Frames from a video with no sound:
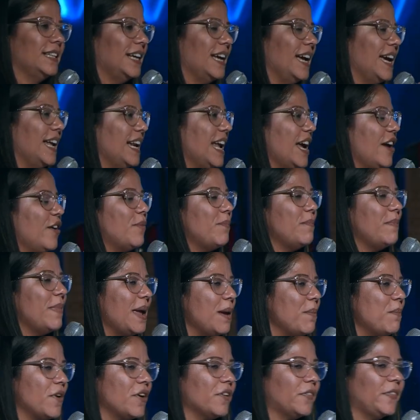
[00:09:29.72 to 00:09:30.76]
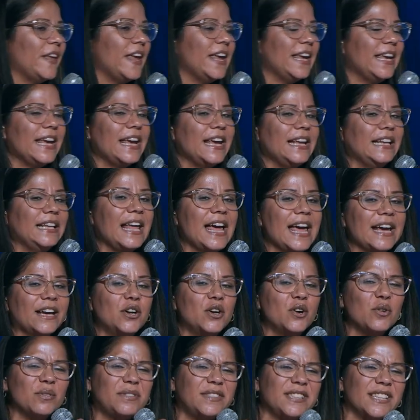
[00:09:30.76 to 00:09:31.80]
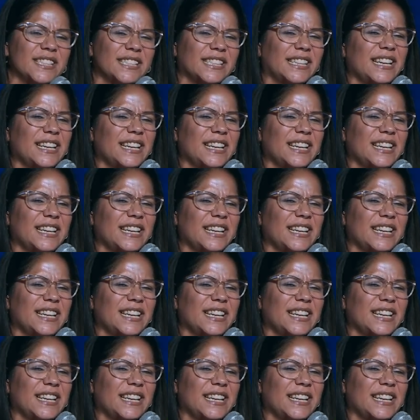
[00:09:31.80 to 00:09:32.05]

And I remember thinking, like, who's this